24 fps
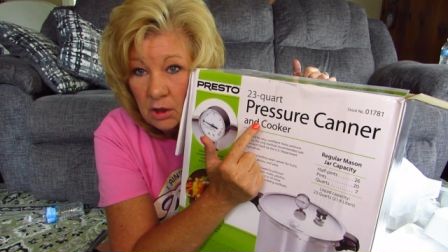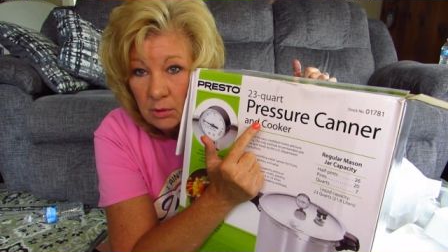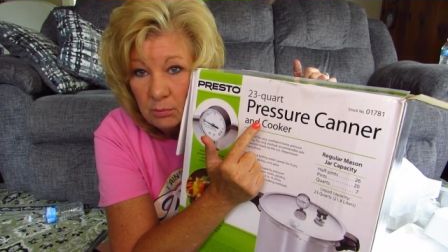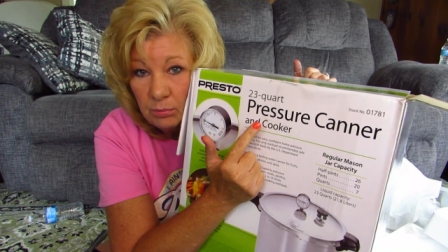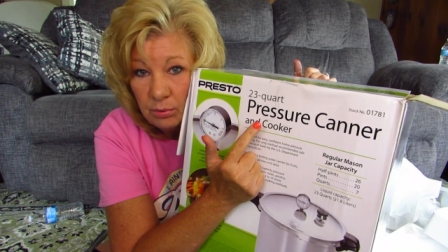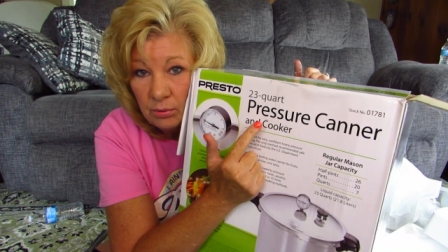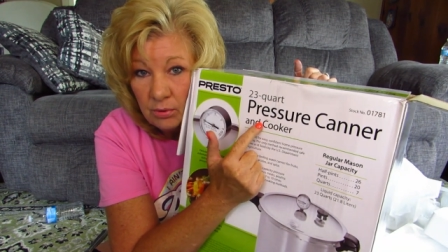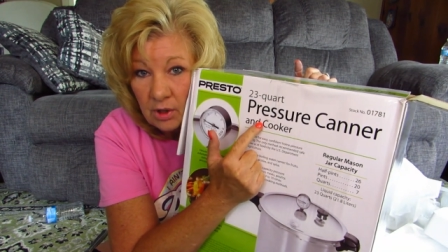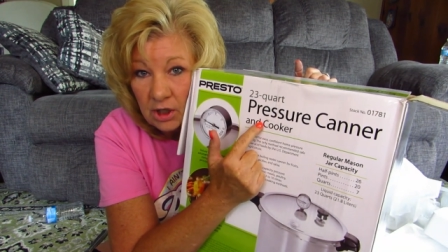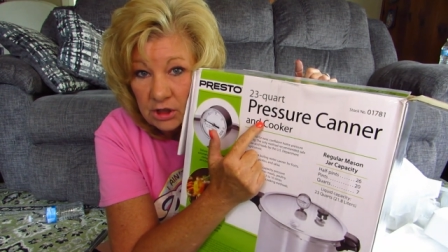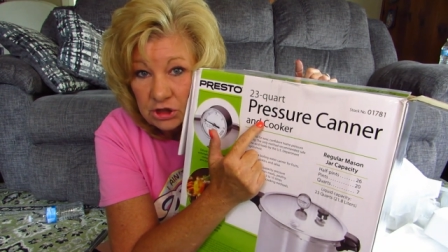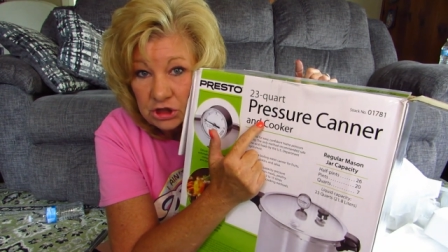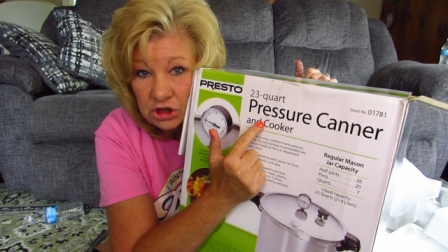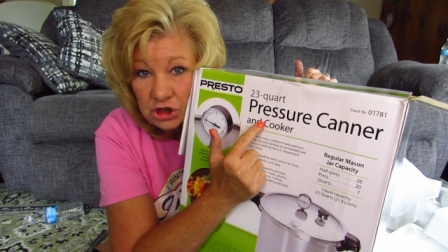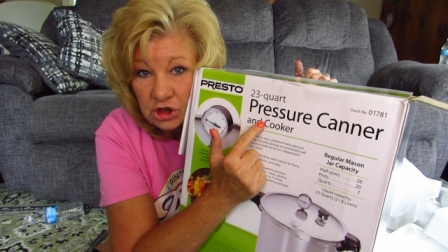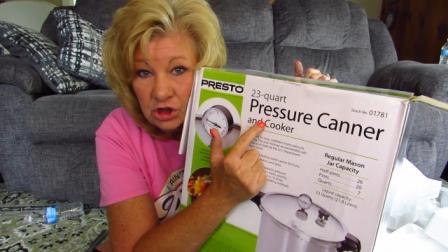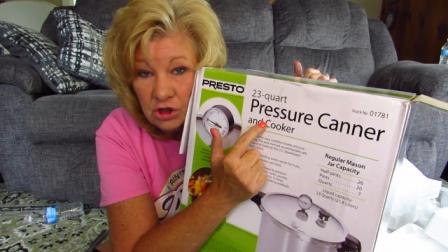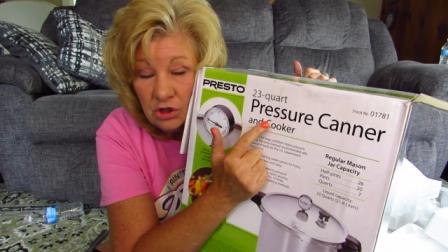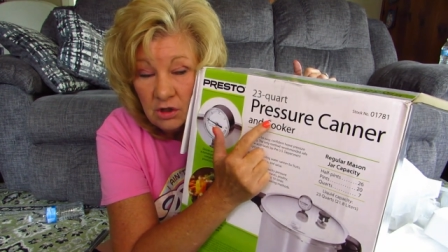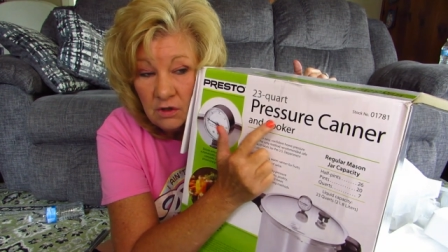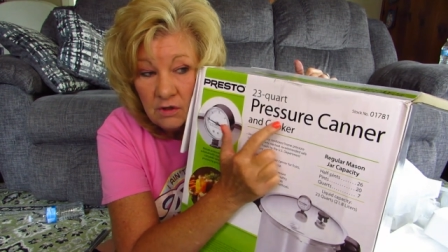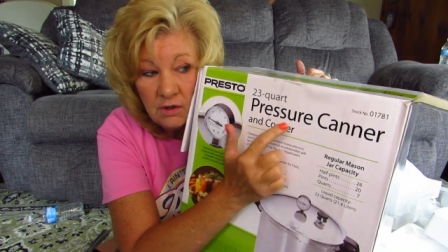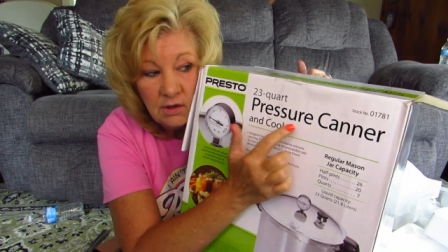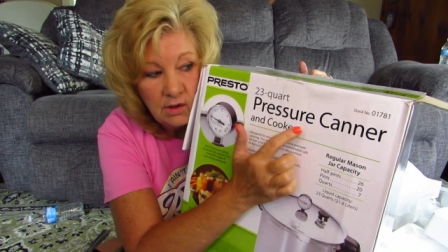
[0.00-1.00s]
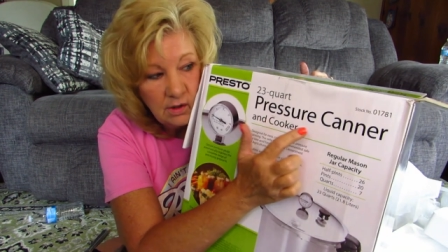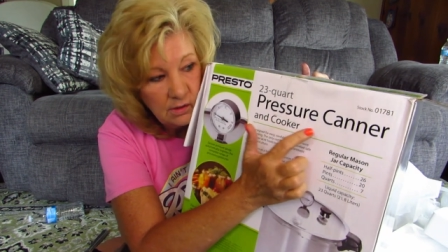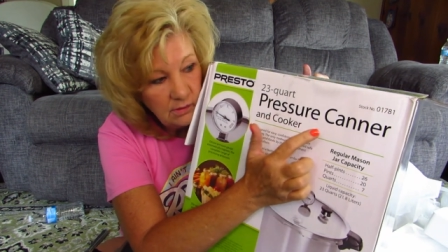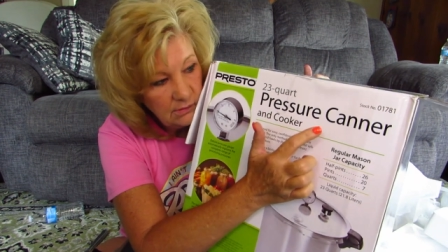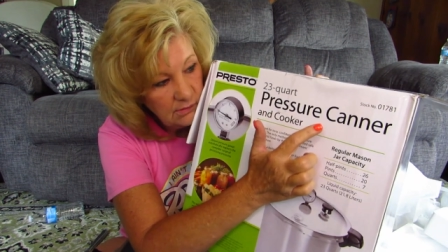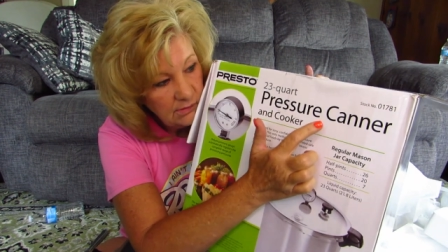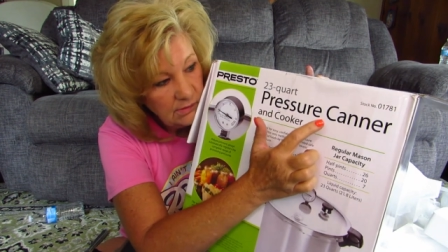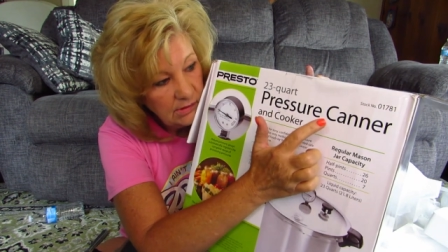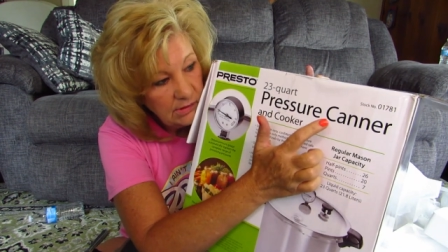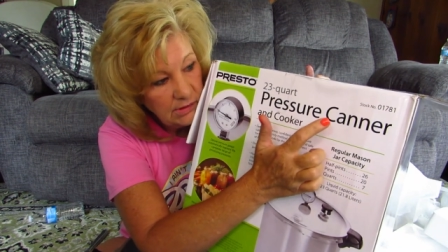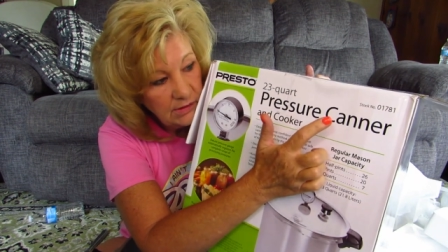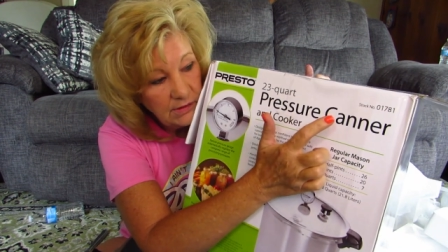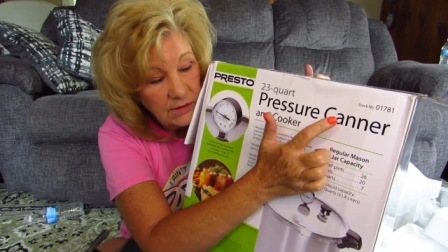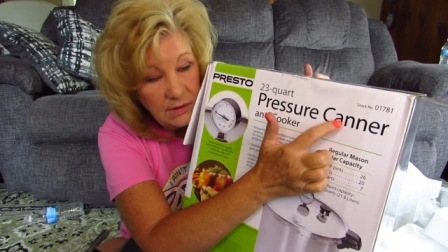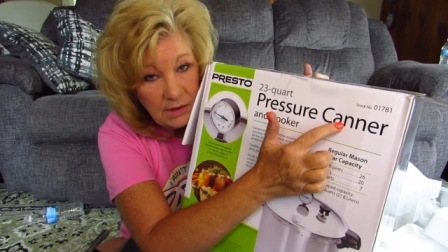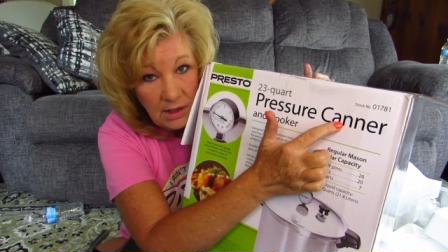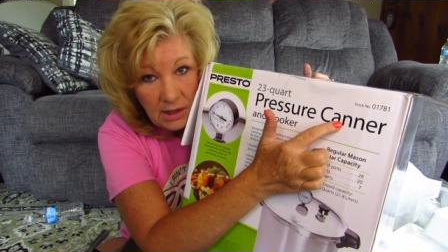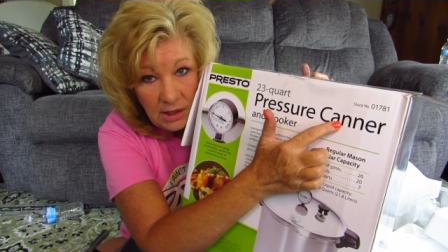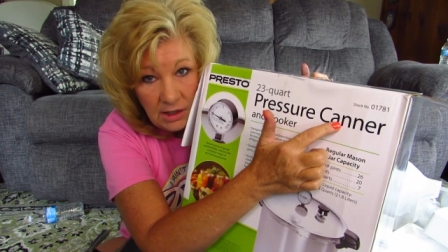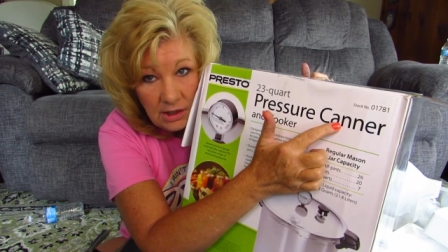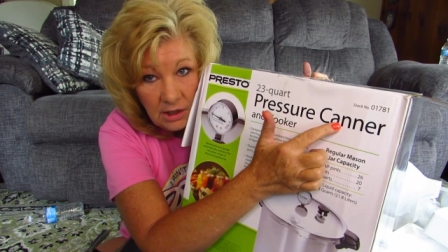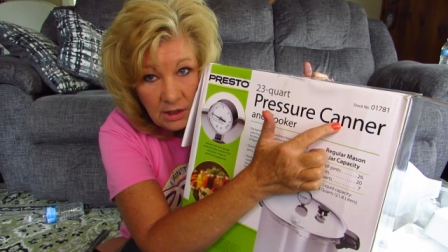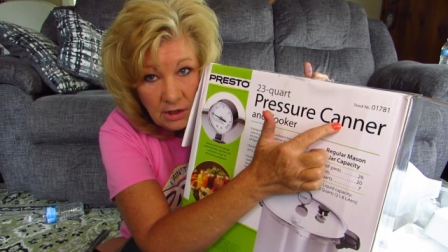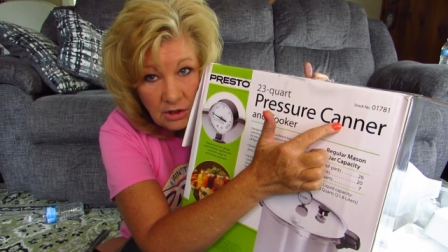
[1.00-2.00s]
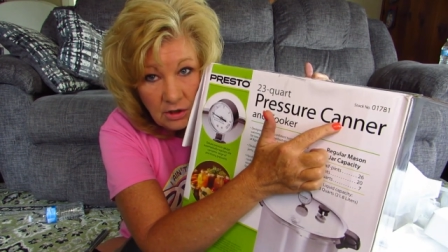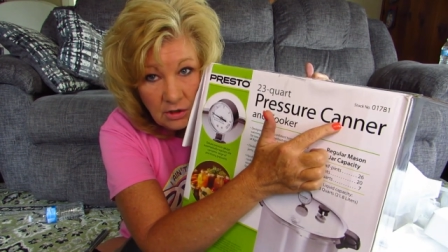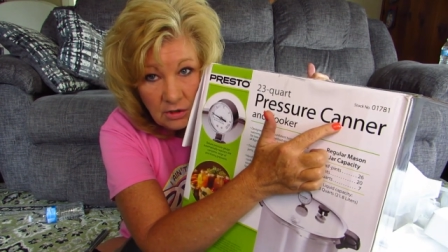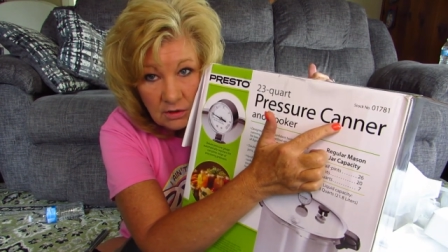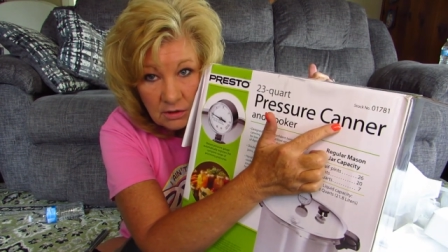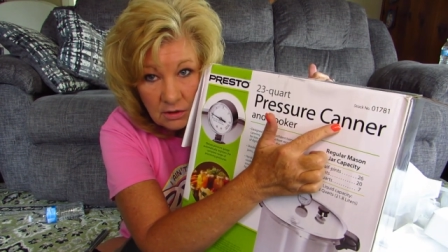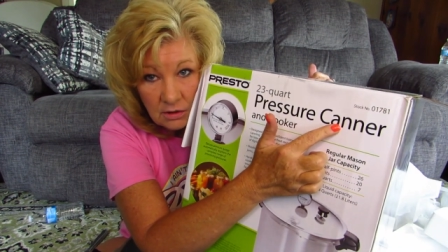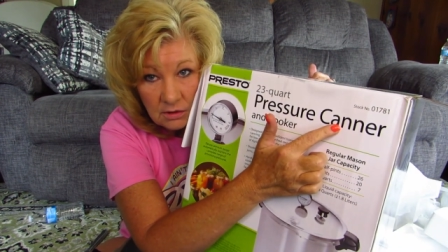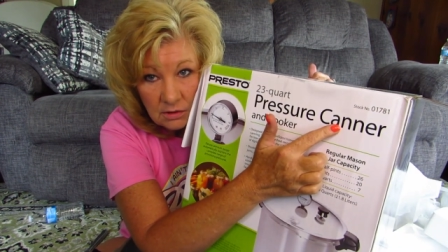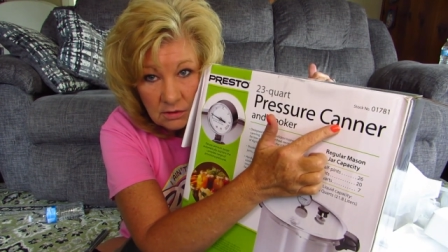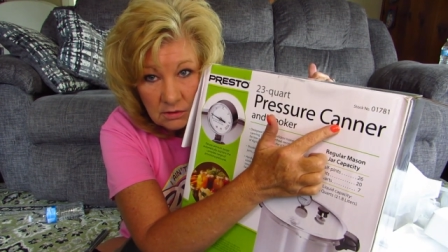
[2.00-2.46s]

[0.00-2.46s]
Pressure canner.